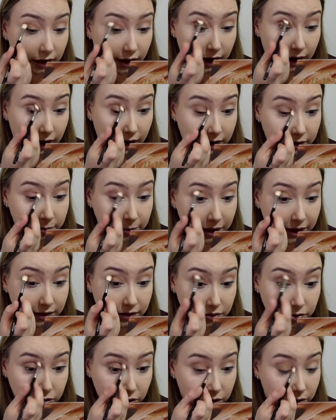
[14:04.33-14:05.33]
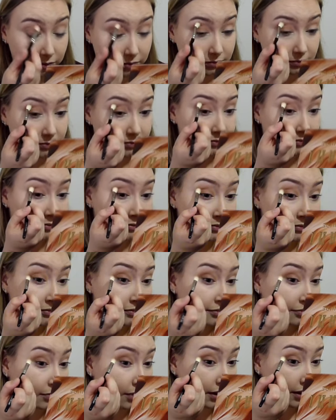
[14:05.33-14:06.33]
out of my control
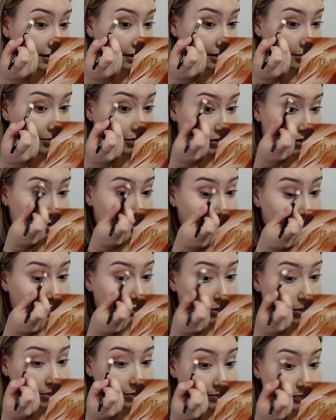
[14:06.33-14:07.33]
when it comes to travel.